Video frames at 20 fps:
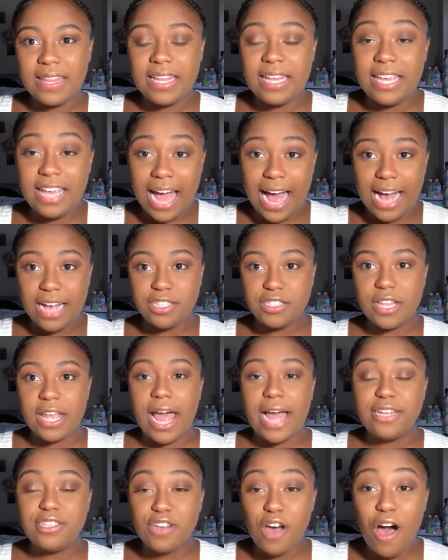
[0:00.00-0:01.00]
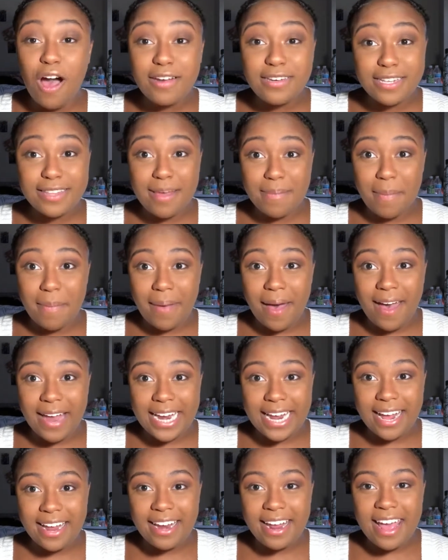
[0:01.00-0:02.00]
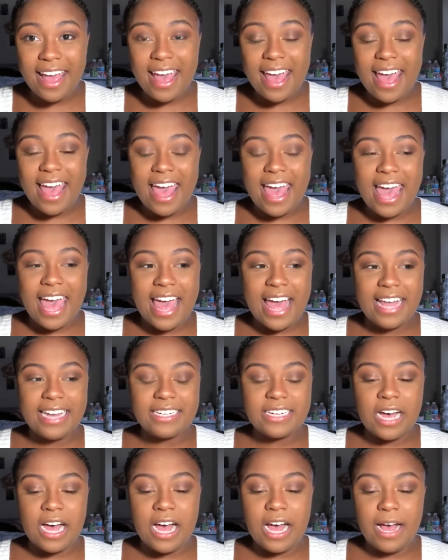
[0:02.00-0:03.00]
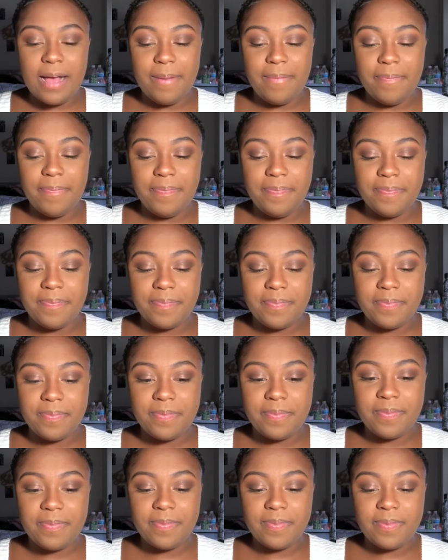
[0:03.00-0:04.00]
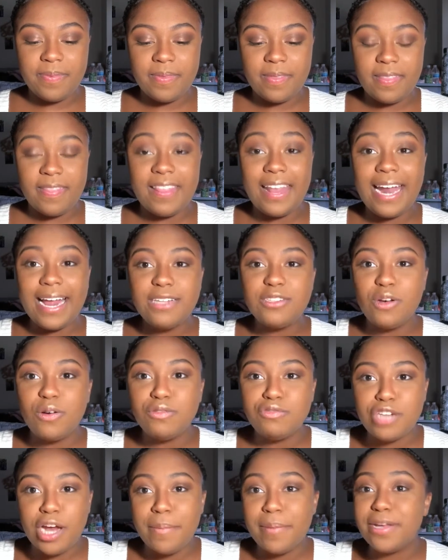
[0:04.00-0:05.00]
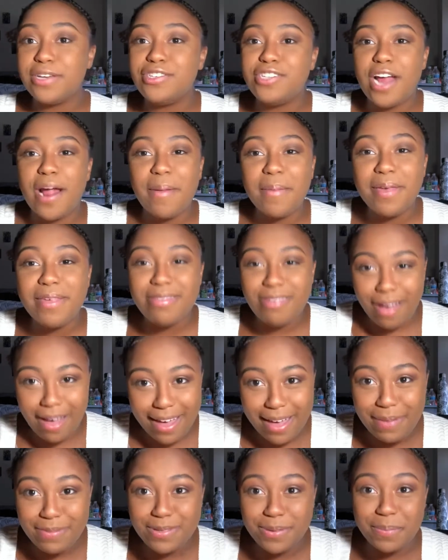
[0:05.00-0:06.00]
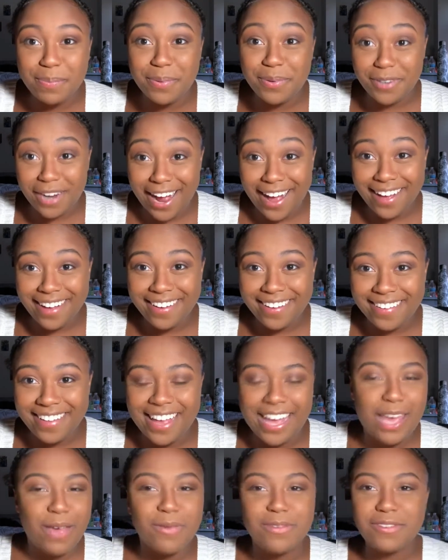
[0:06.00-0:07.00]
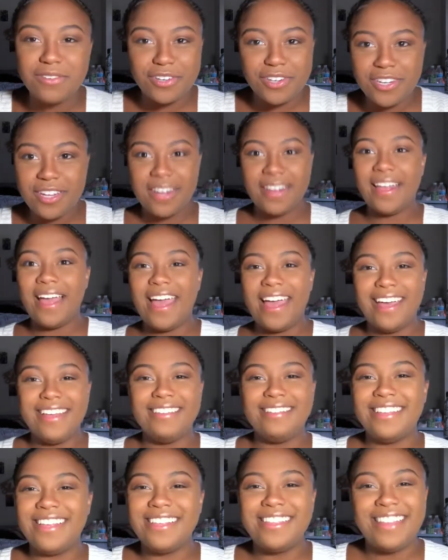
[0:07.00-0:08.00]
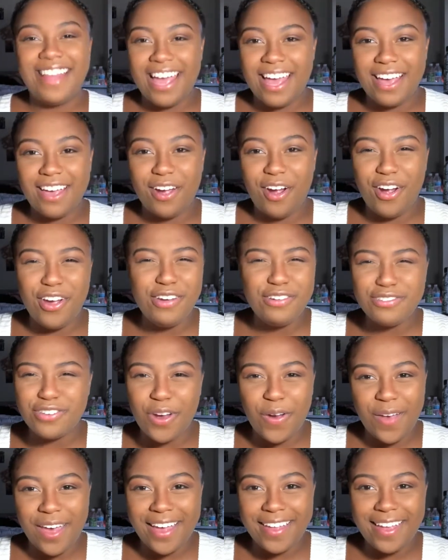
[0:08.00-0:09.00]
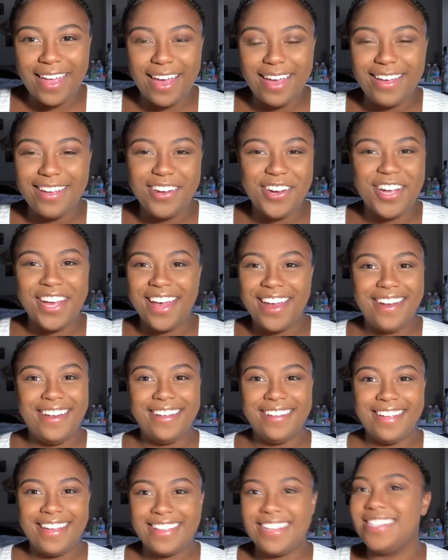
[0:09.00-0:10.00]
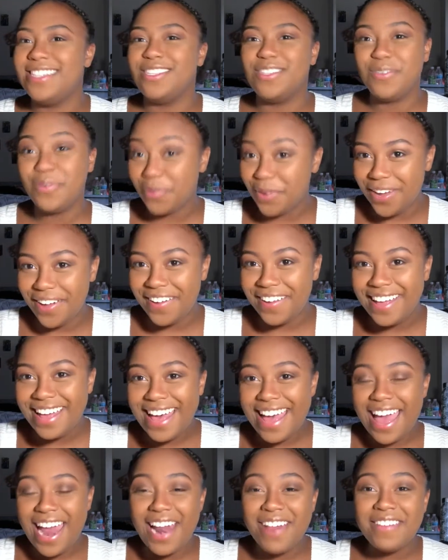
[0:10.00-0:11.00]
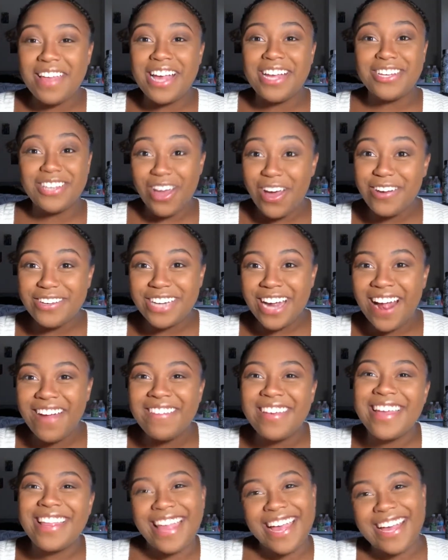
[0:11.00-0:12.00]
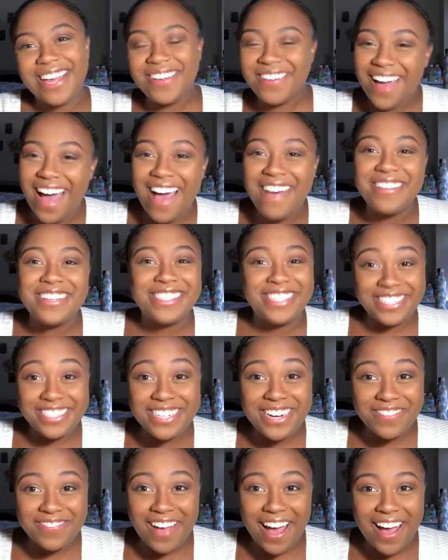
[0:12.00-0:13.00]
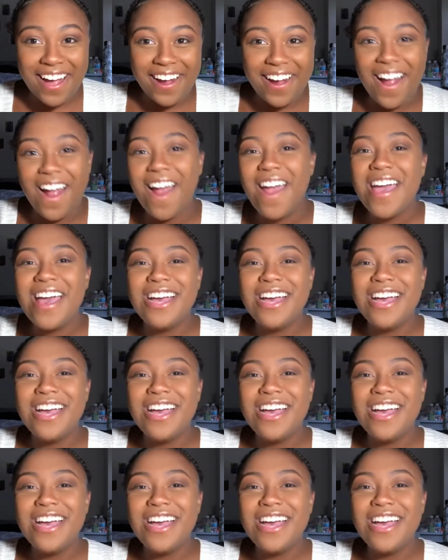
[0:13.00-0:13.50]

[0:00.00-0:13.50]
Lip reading: yeah, so like, I talked to them about it. And then I told Jeremy. Jeremy thought it was a prank. Like, he was literally like, are you joking? Like, you're kidding. Like, this isn't real. And I'm like, no, Jeremy. Like, you have a secret admirer.